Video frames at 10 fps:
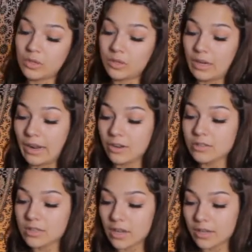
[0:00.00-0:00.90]
an air
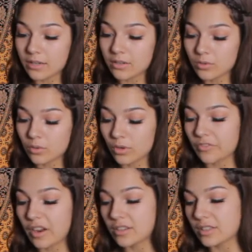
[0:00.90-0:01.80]
sign or a
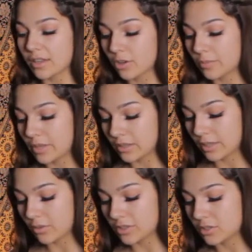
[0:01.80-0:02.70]
fire sign, could be a
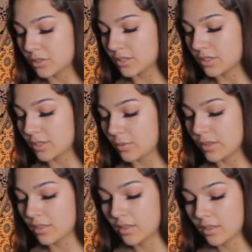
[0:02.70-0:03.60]
Leo that you're dealing
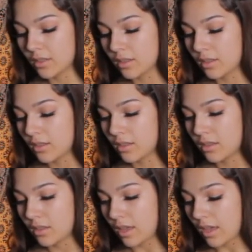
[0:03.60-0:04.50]
with.
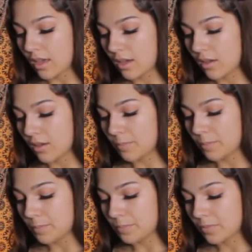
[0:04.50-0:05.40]

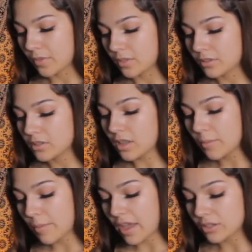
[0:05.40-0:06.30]
There's a lot
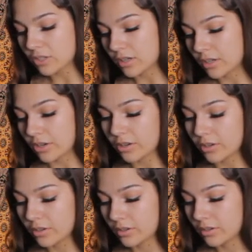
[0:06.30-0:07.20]
of passion here,
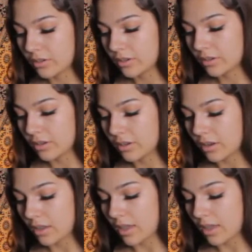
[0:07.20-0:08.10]

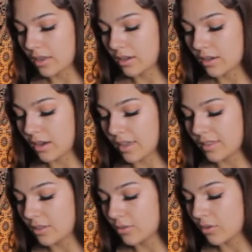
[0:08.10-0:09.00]
and I
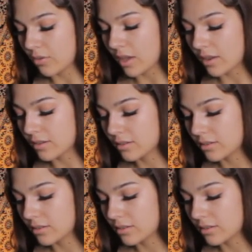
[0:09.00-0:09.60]
think you know that.